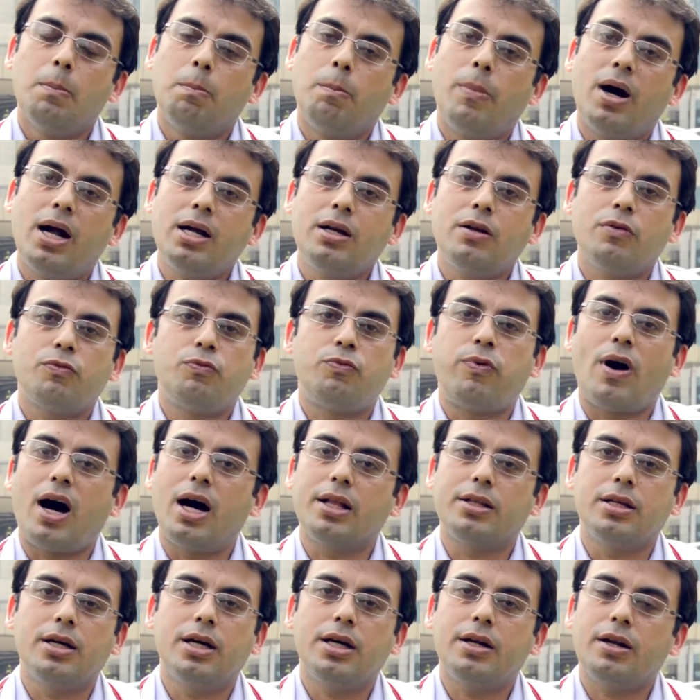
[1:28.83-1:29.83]
But
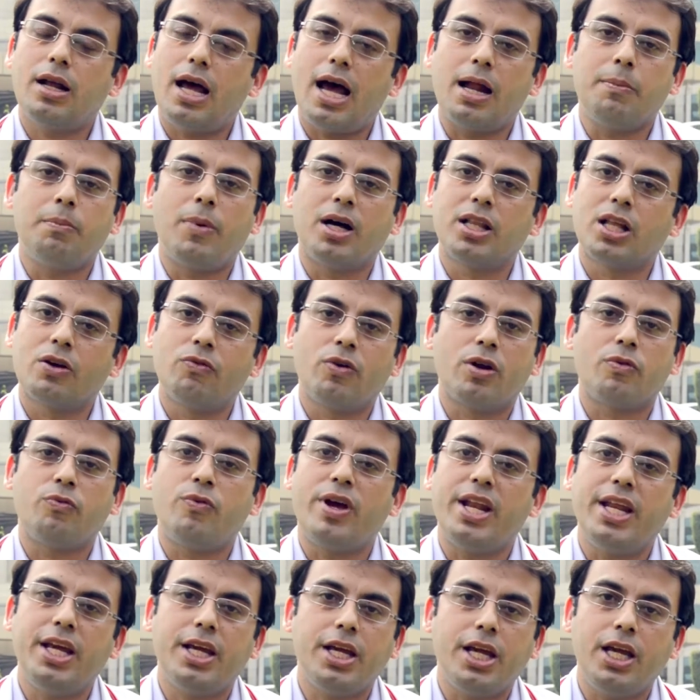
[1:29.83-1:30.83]
father and mother were
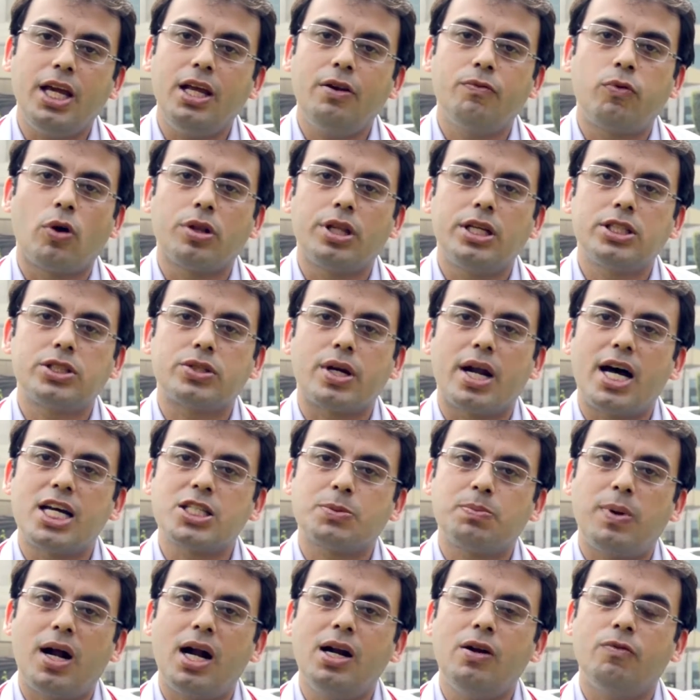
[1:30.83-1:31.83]
very keen for this
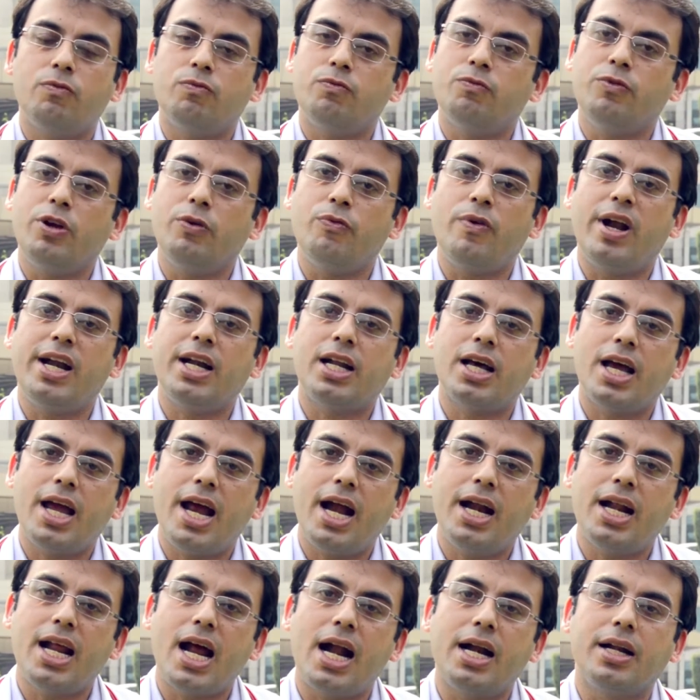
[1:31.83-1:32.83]
transplant. We went
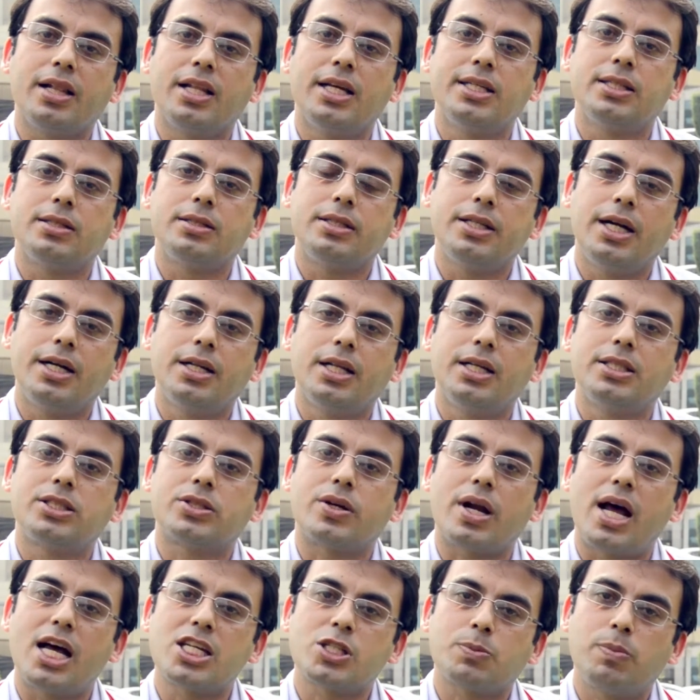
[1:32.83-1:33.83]
ahead and this, did this
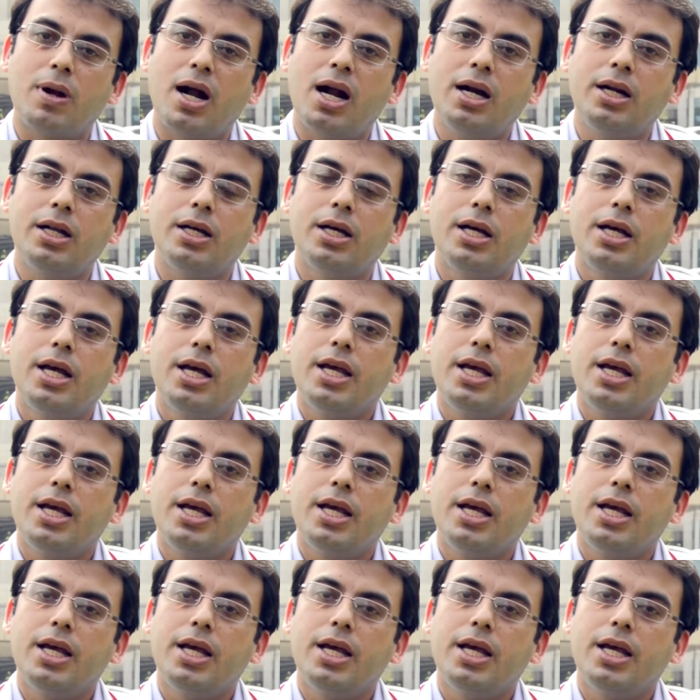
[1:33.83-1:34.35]
transplant.